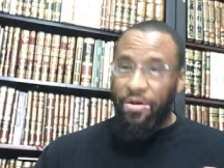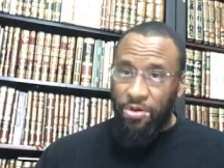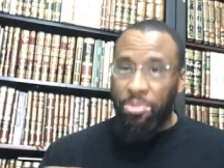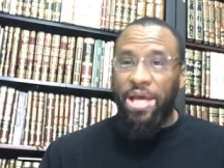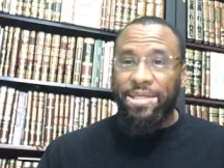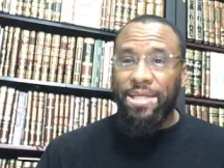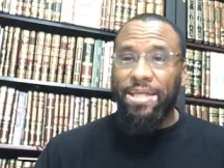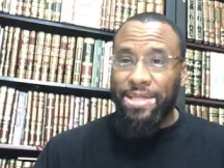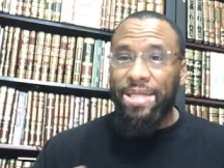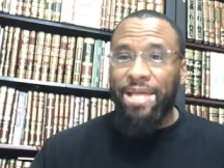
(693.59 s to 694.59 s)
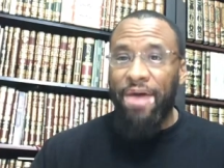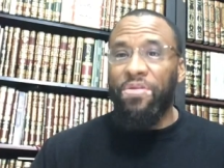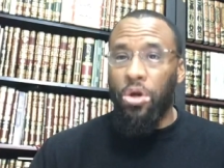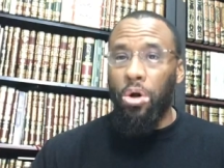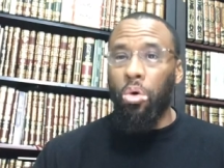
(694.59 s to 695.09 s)
but every place
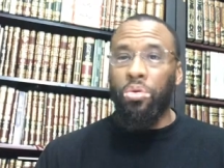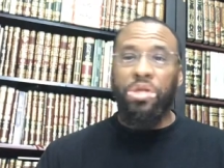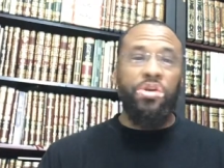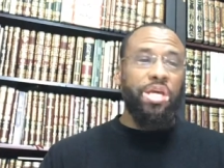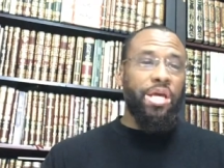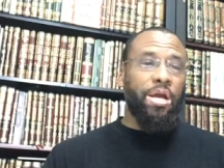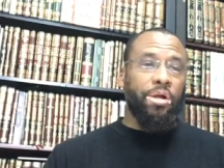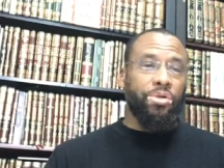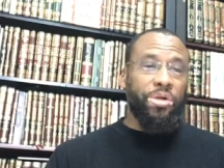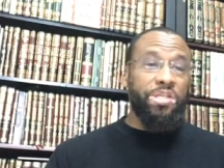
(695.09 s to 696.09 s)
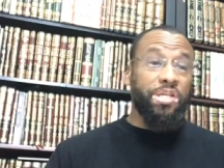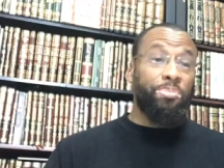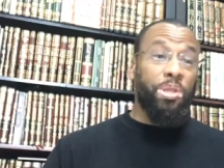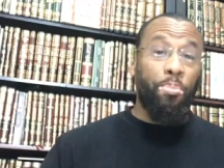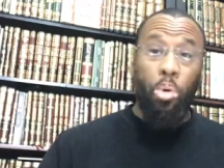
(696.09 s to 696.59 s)
does have their own unique characteristics.